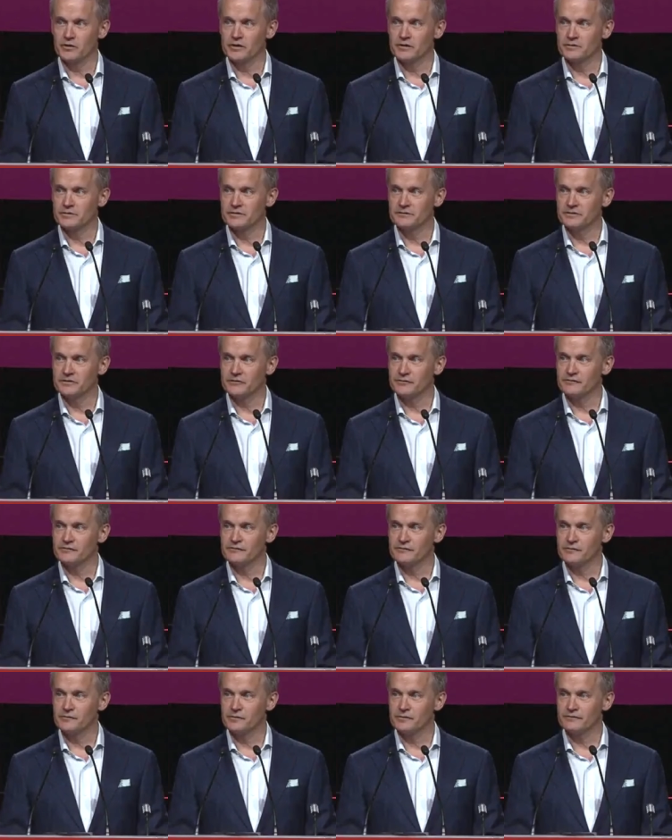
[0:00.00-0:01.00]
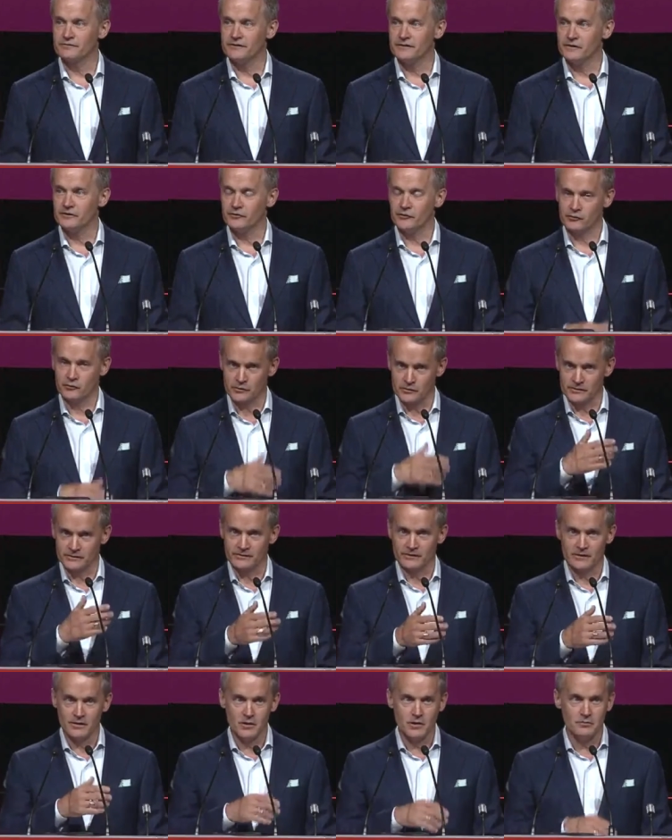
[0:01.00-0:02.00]
the Minister of Foreign Affairs as we
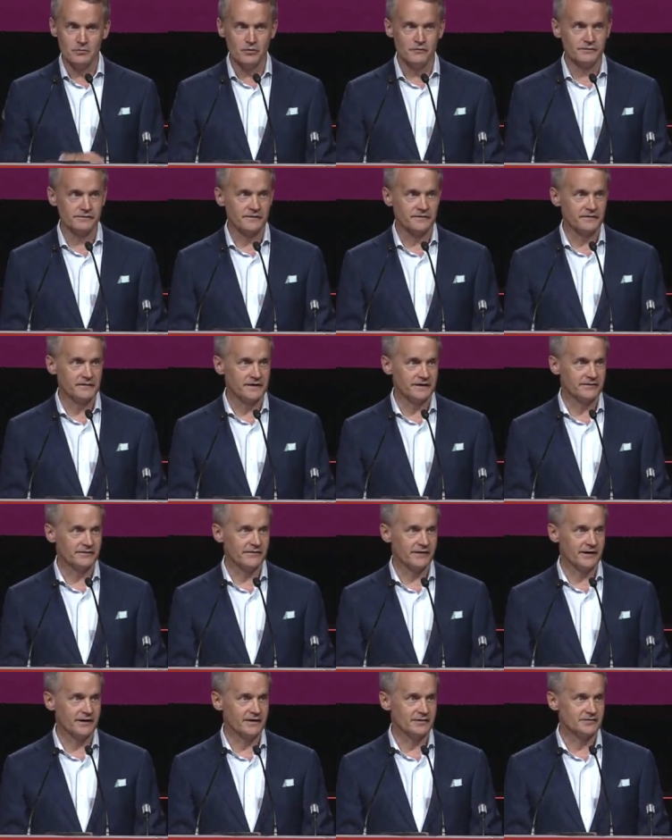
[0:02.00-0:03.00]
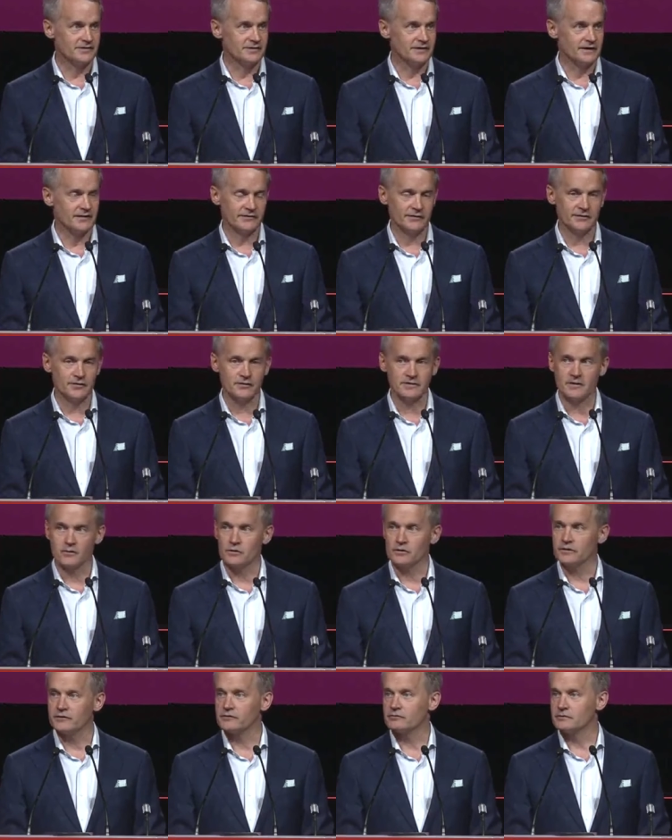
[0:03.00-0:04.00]
move it to the next stage, because I know that one
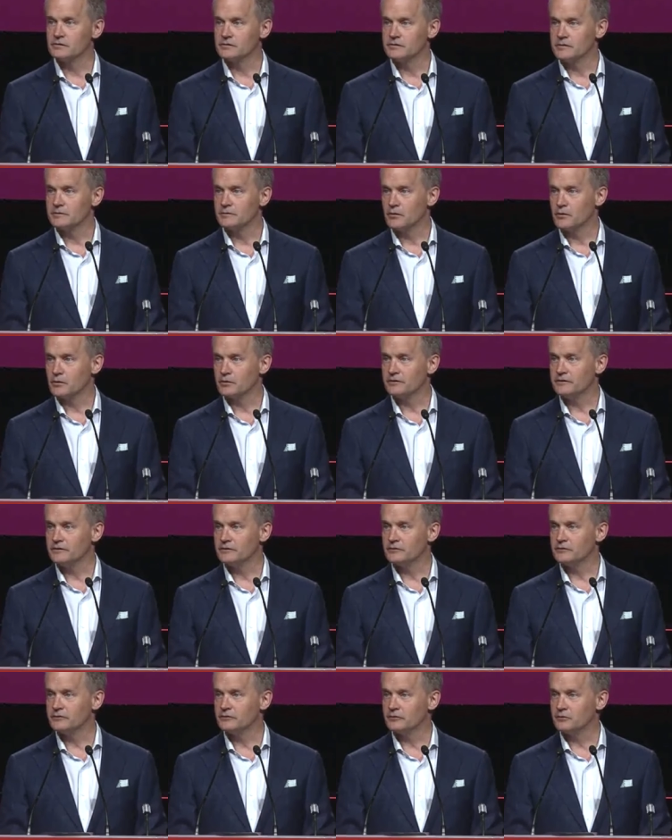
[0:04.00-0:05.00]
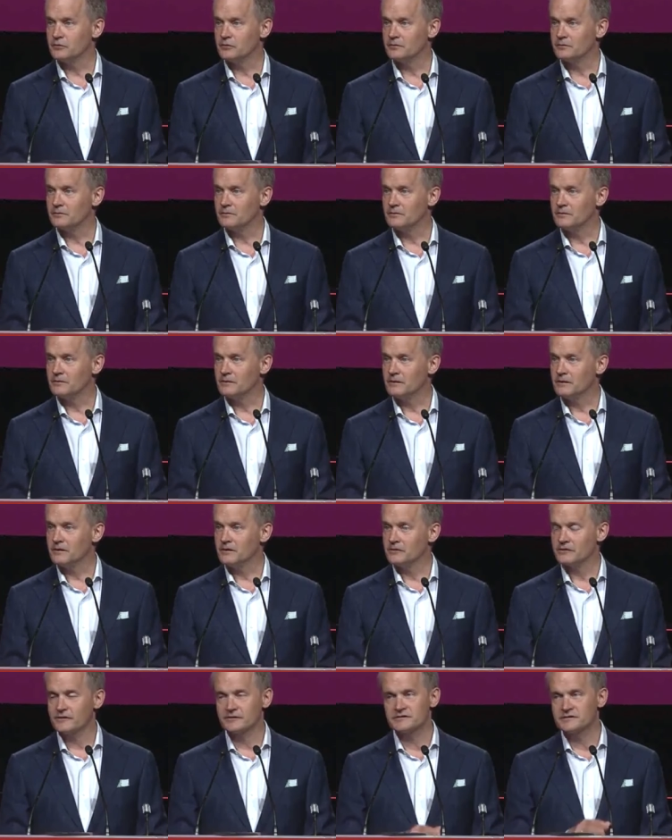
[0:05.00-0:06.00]
is really important to you too.
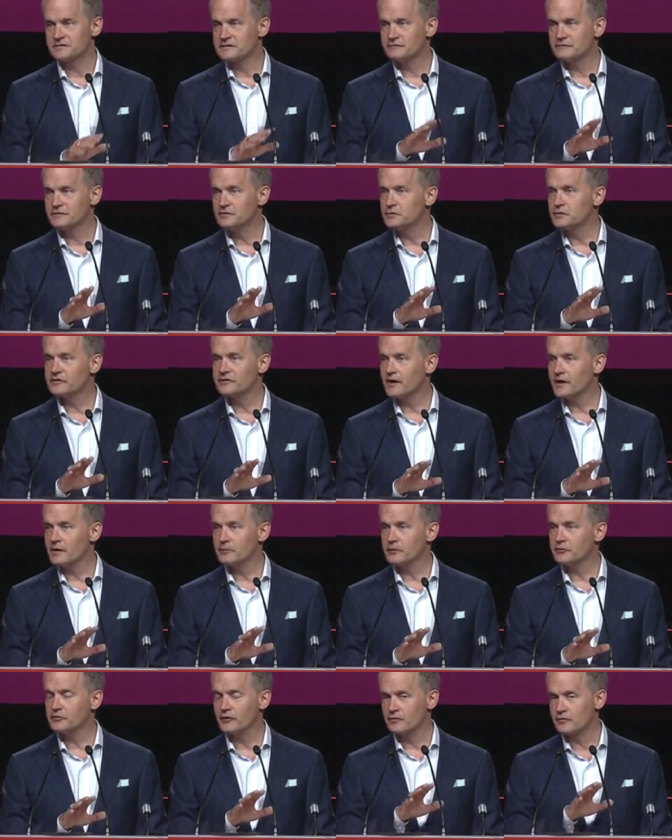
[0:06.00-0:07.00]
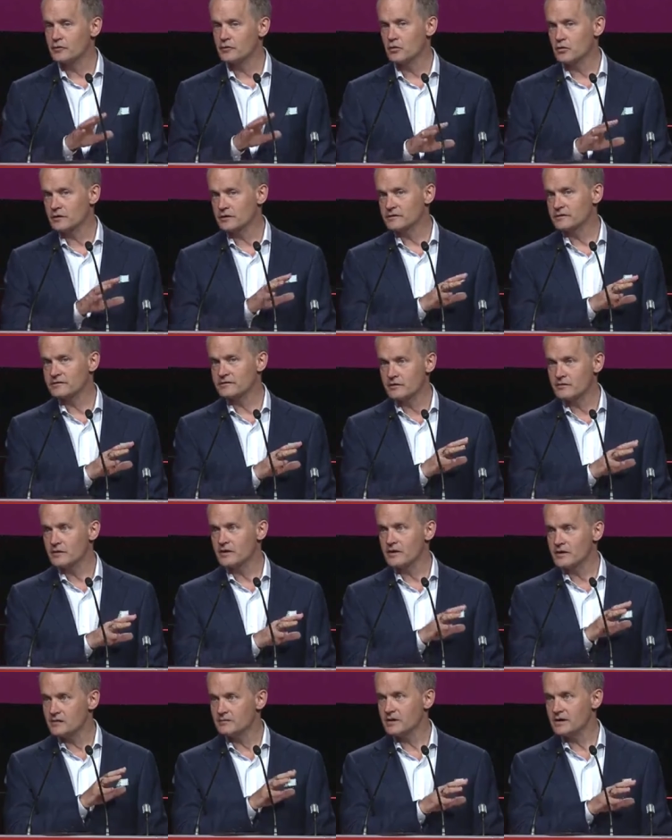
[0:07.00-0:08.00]
So it's just a few examples of the work that's going
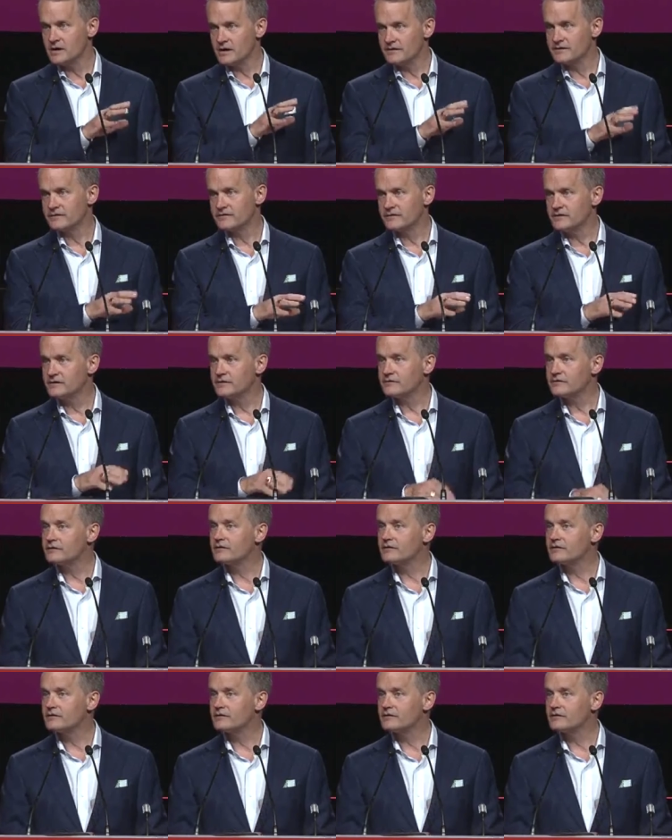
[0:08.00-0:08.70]
on behind the scenes,